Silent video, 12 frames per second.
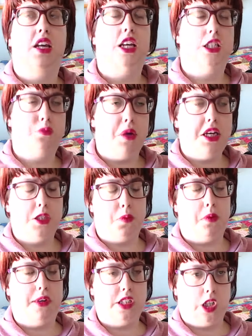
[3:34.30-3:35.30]
Spanish
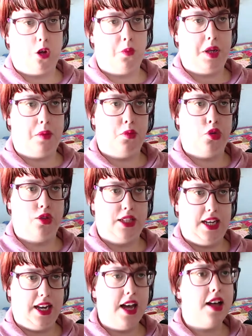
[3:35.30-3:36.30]
publisher company
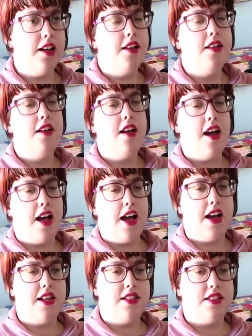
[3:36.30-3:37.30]
Montena,
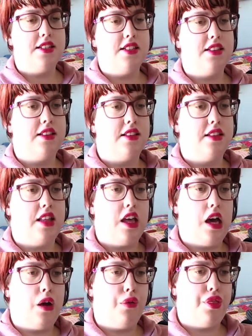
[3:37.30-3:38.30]
and the
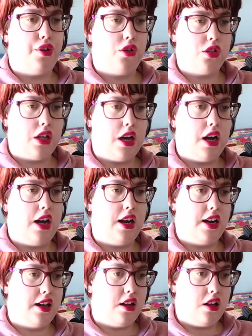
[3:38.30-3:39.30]
authors
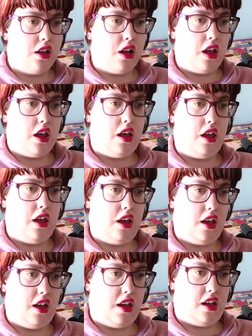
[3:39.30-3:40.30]
are
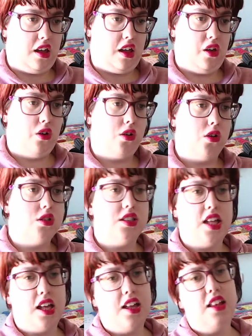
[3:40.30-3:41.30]
Geo
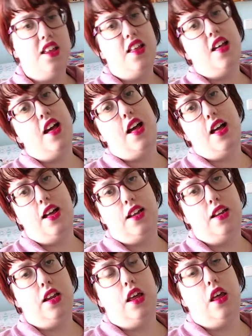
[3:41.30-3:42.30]
Costa
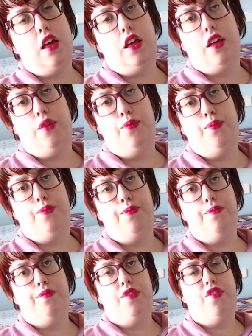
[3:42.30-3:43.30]
and
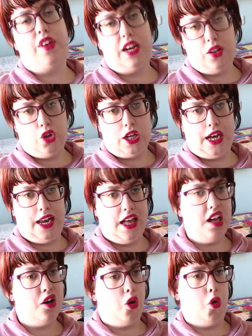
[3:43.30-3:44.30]
Fernando
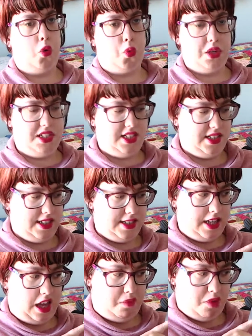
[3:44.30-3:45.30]
Alcalá, or which is the
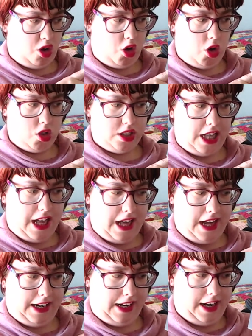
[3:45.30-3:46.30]
same, Costa
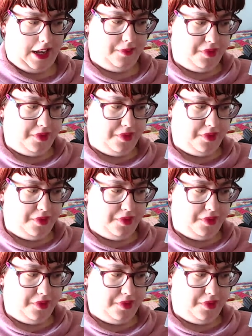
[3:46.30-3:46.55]
Alcalá.